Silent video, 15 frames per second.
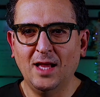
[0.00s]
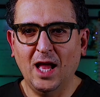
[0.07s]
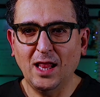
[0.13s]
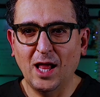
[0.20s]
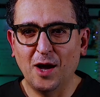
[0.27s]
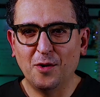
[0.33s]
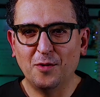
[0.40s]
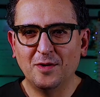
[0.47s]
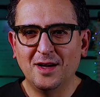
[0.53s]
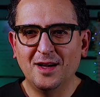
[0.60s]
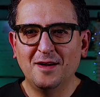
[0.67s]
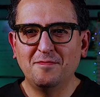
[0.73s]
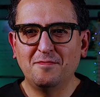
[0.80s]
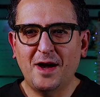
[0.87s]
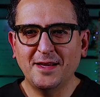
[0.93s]
Hello,
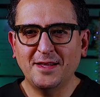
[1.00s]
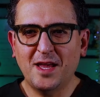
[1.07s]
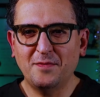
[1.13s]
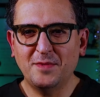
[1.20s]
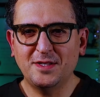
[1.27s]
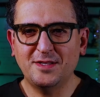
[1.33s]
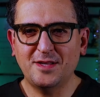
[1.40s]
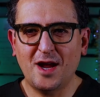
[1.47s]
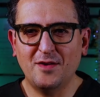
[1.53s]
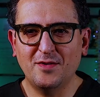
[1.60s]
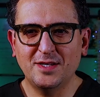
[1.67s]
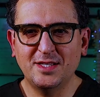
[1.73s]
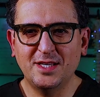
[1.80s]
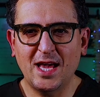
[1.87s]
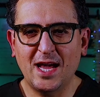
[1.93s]
my name is
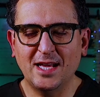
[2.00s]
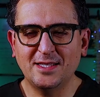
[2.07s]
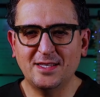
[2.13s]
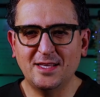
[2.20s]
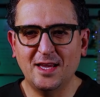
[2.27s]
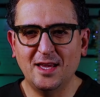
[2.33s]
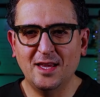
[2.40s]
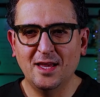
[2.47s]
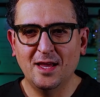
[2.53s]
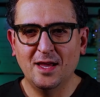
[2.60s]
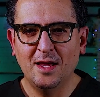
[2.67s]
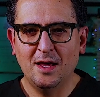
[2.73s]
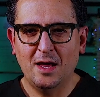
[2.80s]
Cyrus Yazdi.